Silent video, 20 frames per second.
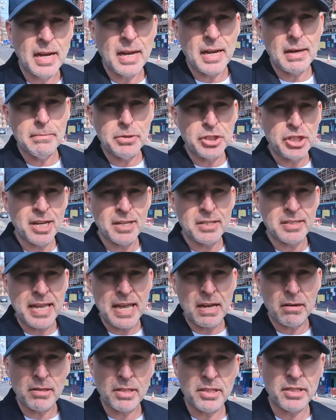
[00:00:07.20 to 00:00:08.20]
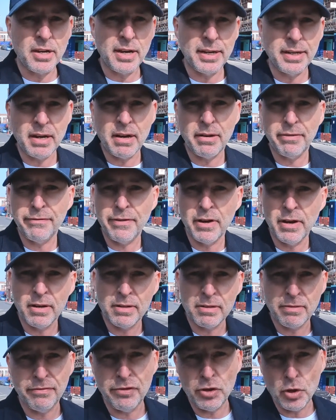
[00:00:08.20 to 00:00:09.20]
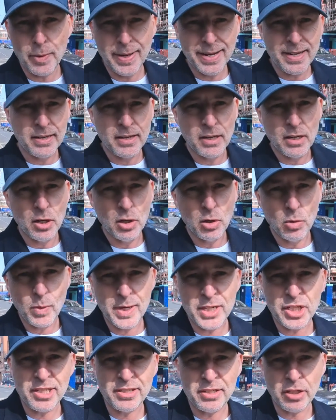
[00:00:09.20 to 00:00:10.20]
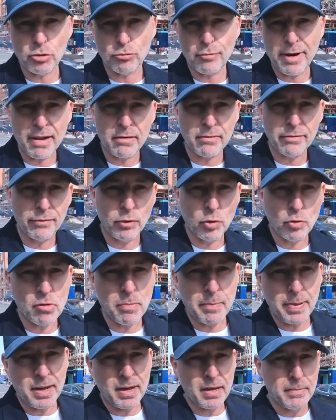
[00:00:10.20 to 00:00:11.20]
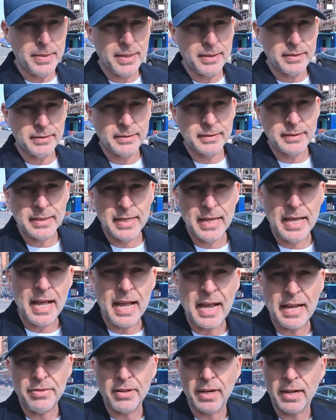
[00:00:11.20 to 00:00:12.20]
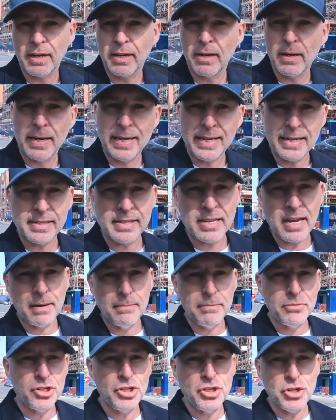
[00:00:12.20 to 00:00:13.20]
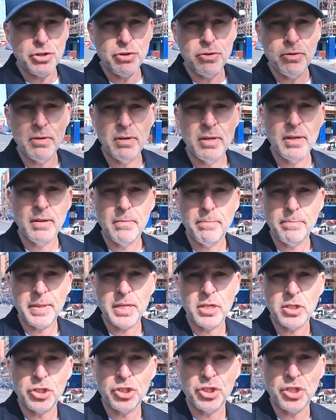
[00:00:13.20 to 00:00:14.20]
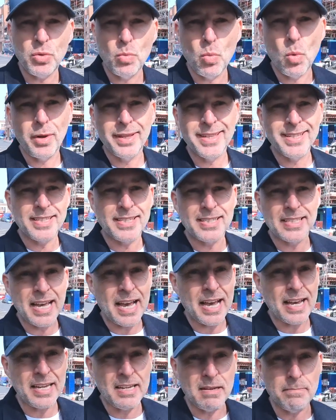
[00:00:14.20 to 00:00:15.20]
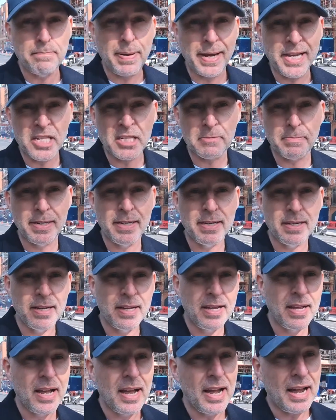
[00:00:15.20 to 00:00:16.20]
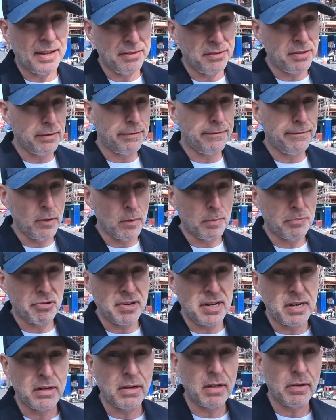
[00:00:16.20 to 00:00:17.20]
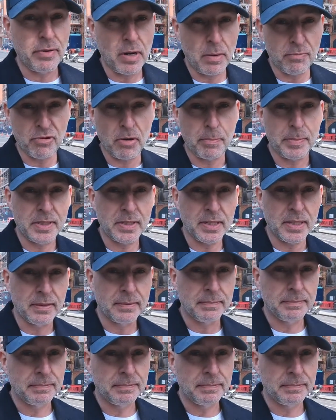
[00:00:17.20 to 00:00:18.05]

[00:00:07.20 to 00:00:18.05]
I'm just outside our first viewing, which is a ground floor apartment, and the client has come to New because she wants a basement under the footprint of her property.